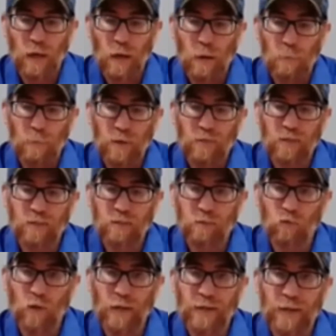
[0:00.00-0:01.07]
But this
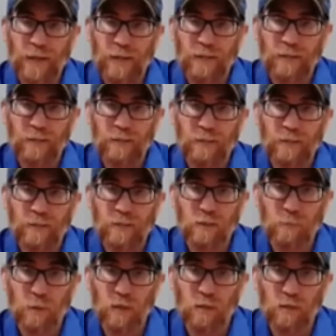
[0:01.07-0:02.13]
red end needs a
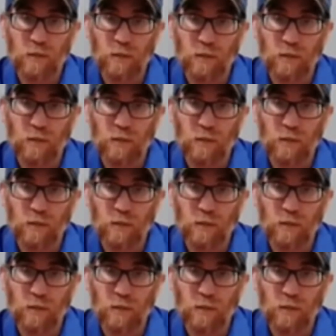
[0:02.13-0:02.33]
partner.